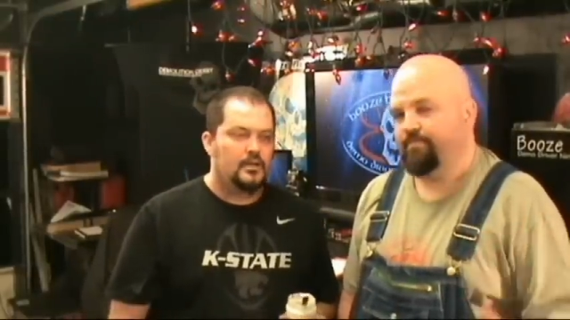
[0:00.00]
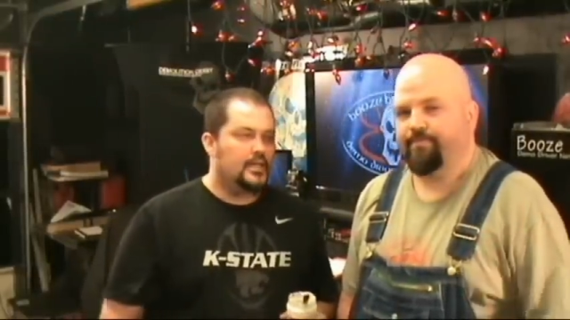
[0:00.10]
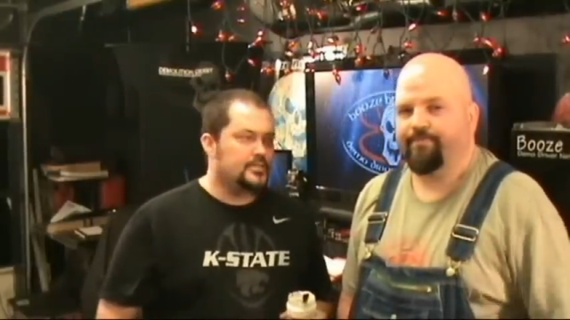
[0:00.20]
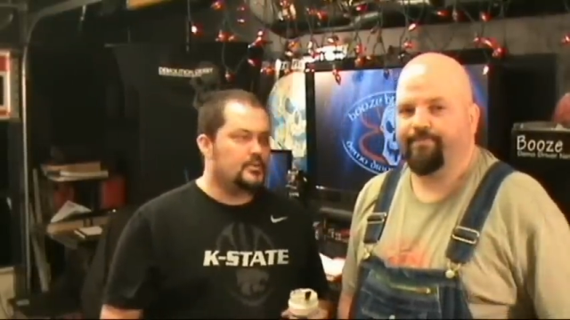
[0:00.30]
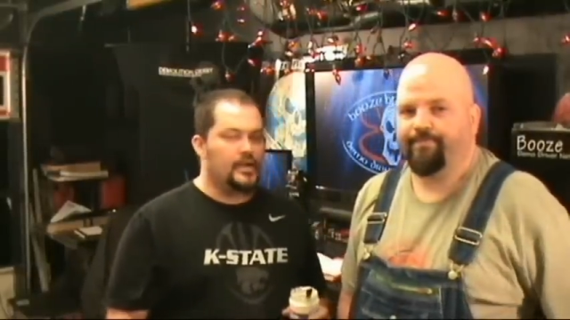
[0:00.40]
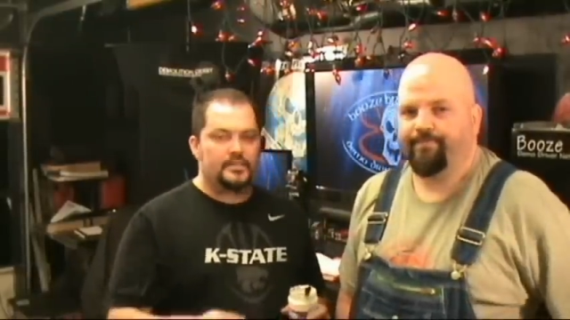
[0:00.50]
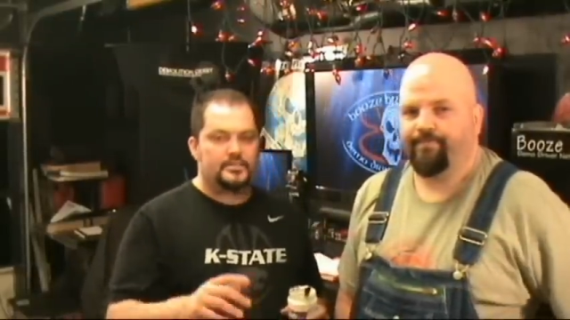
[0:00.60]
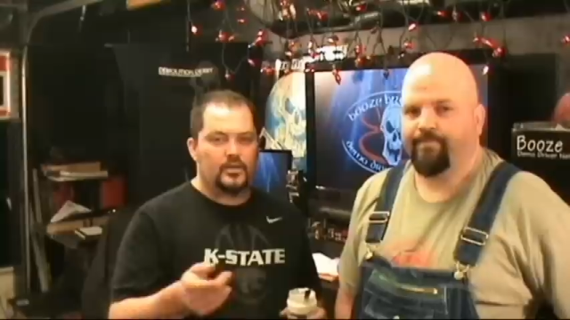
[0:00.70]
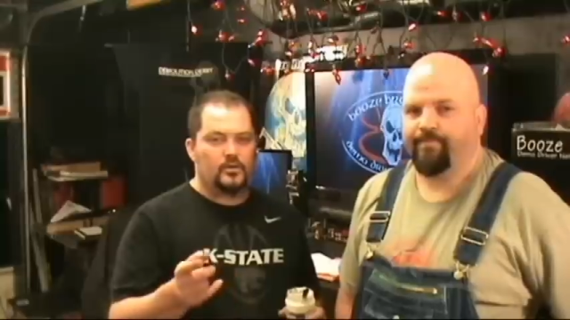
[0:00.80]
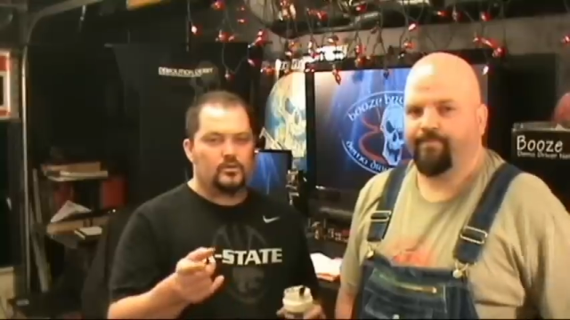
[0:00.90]
Speaker 1: That's right.
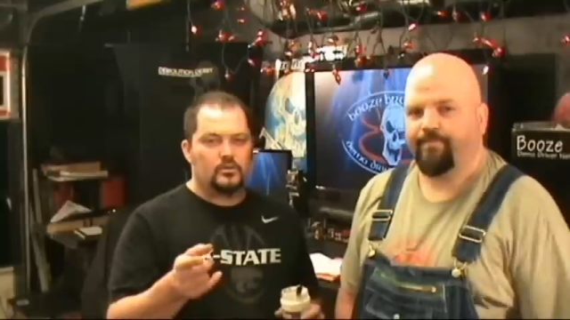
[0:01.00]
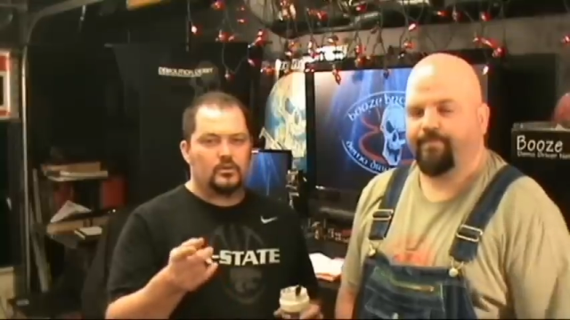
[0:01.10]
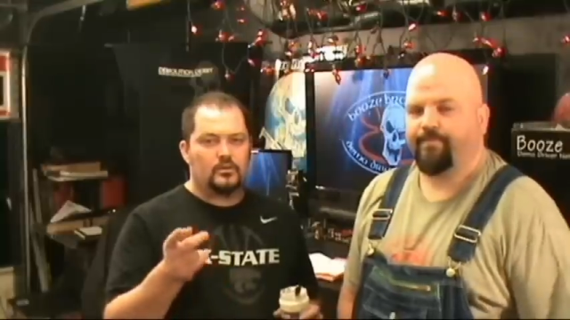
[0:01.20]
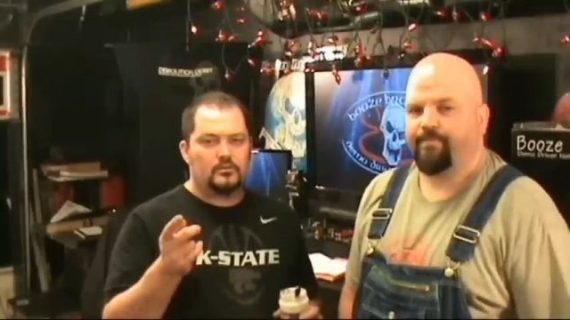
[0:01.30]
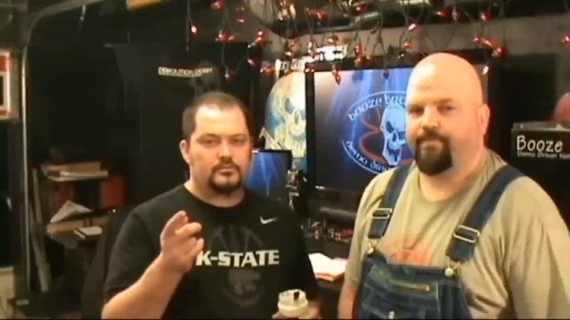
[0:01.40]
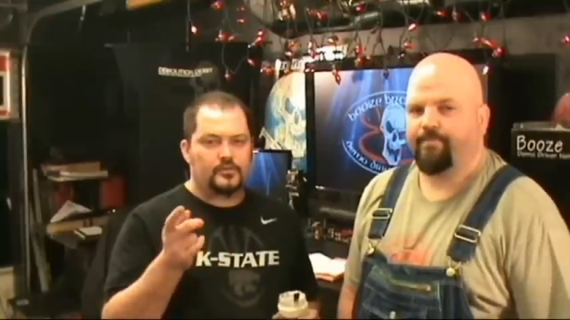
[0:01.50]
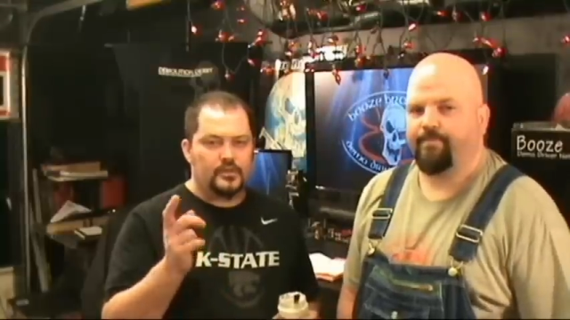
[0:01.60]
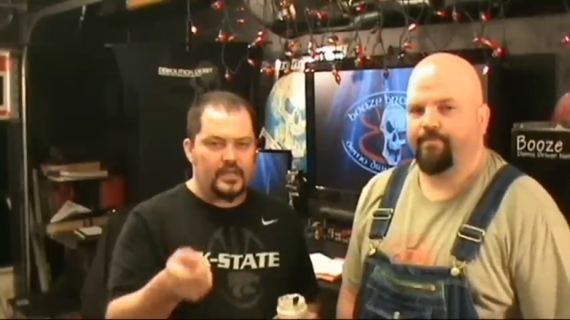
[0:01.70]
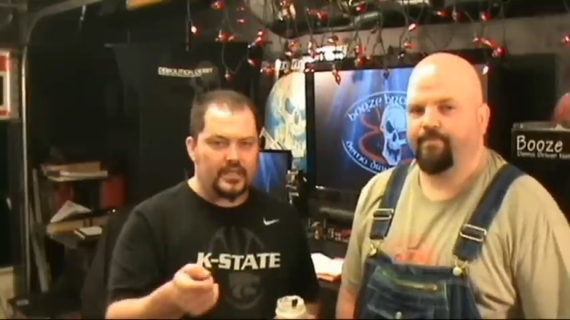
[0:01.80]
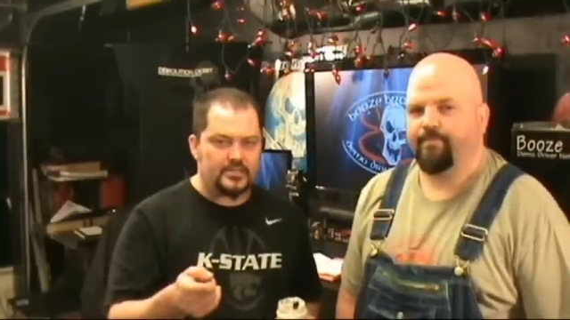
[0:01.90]
So for
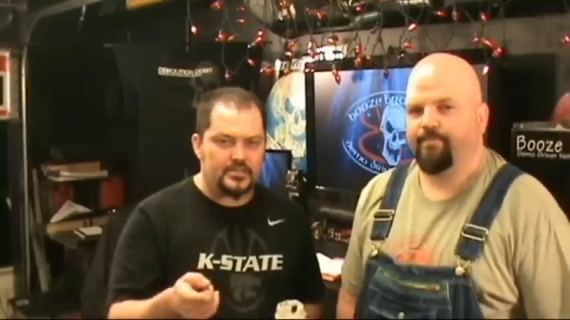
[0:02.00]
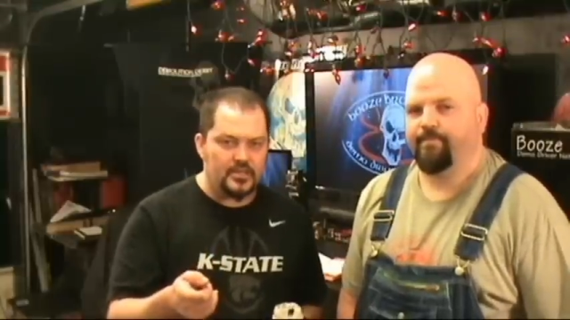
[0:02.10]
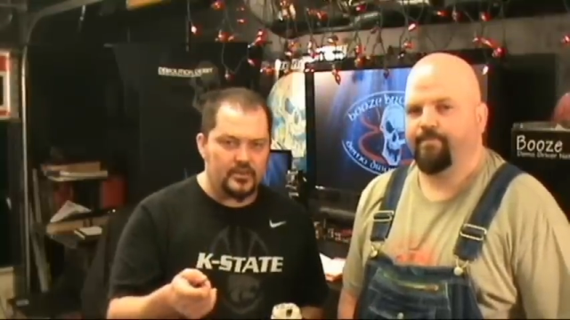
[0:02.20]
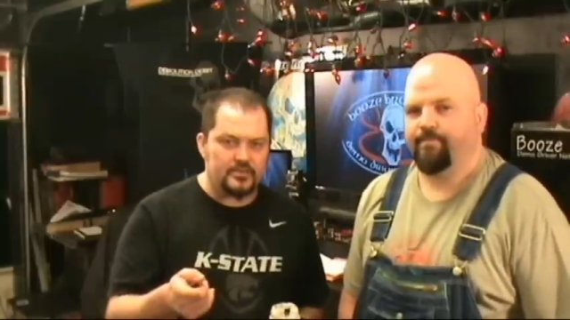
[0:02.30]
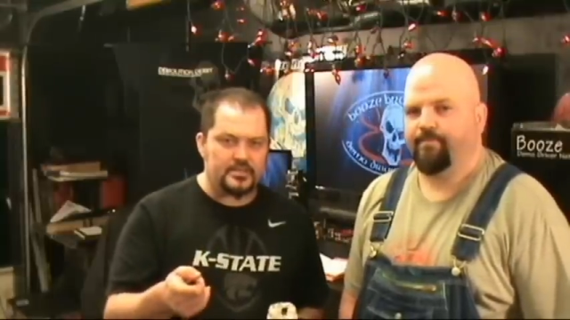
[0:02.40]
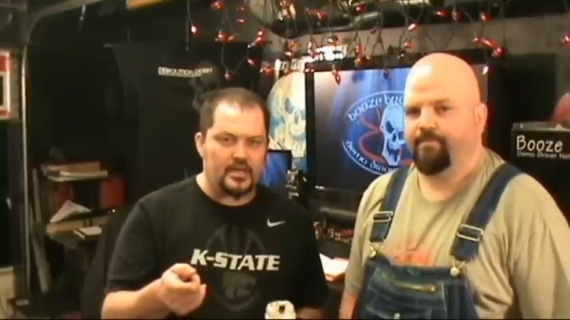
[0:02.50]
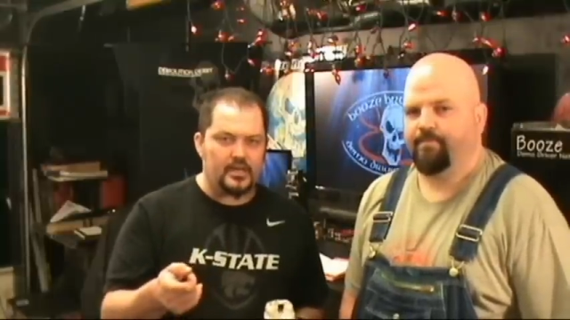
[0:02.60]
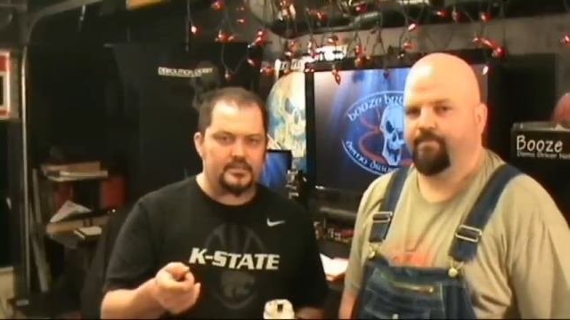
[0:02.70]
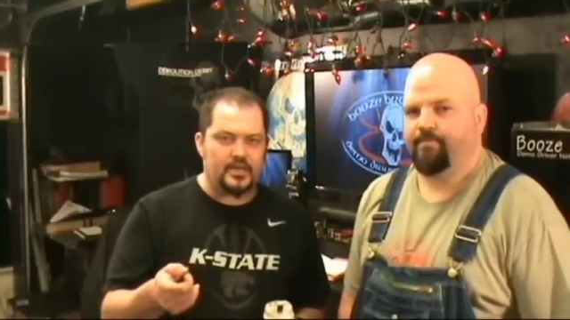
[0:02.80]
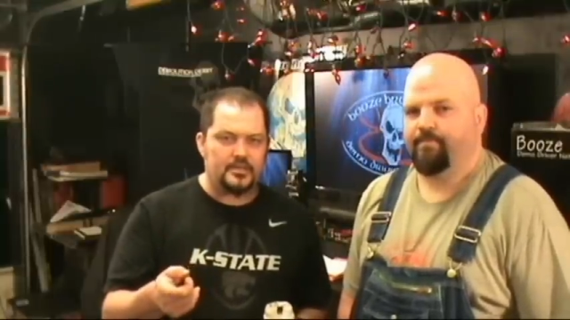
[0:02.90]
next year's
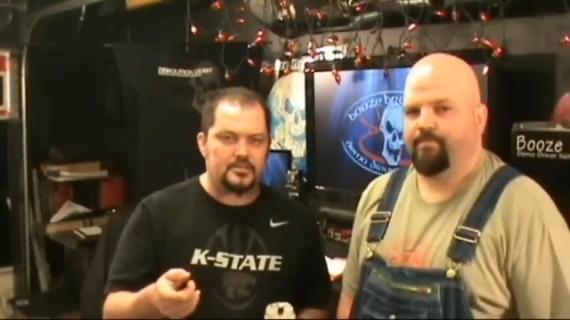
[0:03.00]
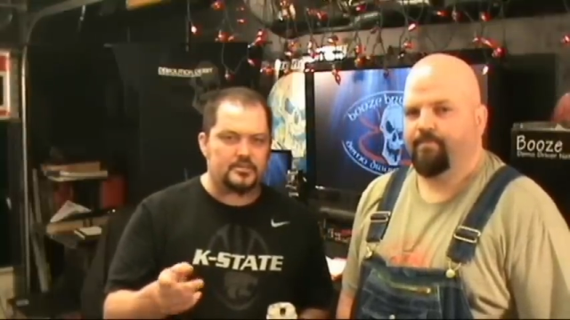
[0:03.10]
contest,